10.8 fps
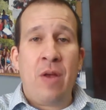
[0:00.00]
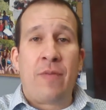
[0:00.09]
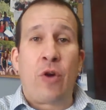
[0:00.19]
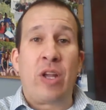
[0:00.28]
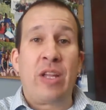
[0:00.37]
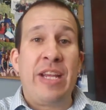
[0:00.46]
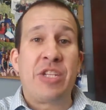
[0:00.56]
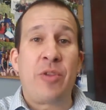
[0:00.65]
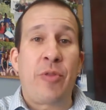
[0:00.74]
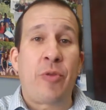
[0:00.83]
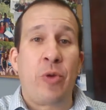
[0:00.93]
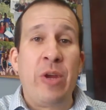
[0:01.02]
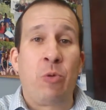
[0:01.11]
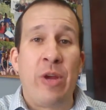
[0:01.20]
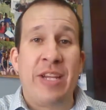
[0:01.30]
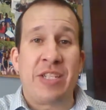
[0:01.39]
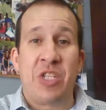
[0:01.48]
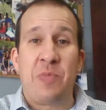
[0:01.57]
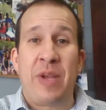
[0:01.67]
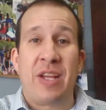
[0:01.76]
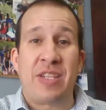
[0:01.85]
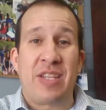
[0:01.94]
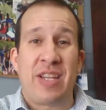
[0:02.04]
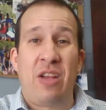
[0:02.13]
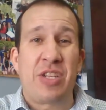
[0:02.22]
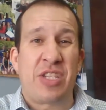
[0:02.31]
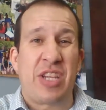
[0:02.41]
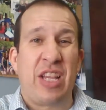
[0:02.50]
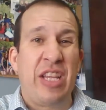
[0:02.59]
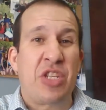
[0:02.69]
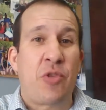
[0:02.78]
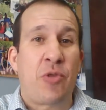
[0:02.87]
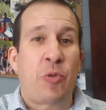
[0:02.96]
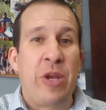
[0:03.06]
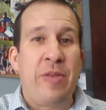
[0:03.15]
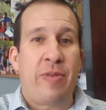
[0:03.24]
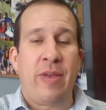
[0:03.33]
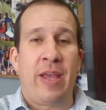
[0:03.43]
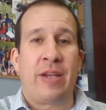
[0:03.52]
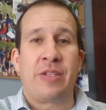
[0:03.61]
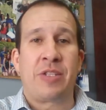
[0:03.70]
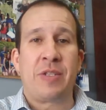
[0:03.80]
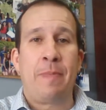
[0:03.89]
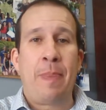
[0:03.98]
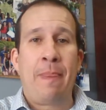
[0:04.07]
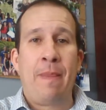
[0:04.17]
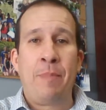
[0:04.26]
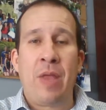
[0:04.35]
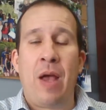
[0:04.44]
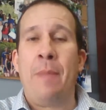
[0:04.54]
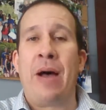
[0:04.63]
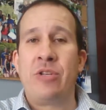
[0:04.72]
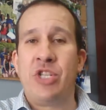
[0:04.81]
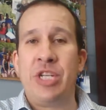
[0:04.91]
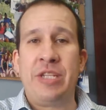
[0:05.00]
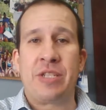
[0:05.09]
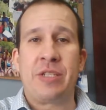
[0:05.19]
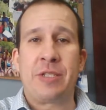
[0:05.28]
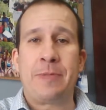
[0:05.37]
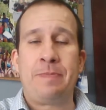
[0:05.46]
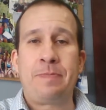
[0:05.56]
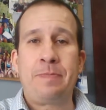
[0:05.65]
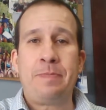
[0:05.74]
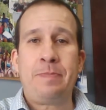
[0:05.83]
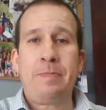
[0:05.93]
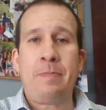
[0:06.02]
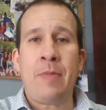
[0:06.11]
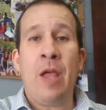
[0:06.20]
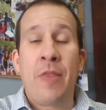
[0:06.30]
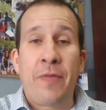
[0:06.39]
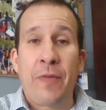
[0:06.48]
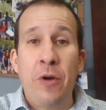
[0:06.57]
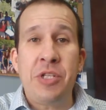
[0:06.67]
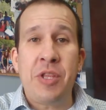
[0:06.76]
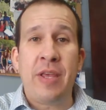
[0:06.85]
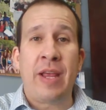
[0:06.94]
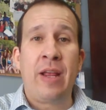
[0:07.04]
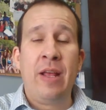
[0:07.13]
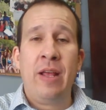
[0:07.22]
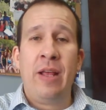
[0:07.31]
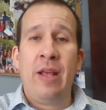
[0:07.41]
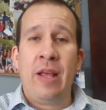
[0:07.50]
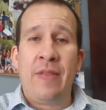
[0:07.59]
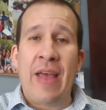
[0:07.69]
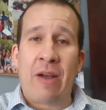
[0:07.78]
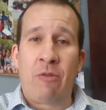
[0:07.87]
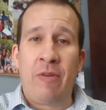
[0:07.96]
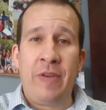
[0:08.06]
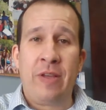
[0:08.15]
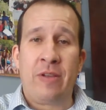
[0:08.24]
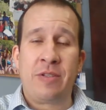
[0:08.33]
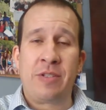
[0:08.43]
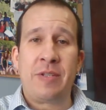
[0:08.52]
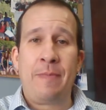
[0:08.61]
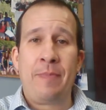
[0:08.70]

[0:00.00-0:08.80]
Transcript: for at least three reasons, because it tells us at least three things about Jesus. The first thing that it reveals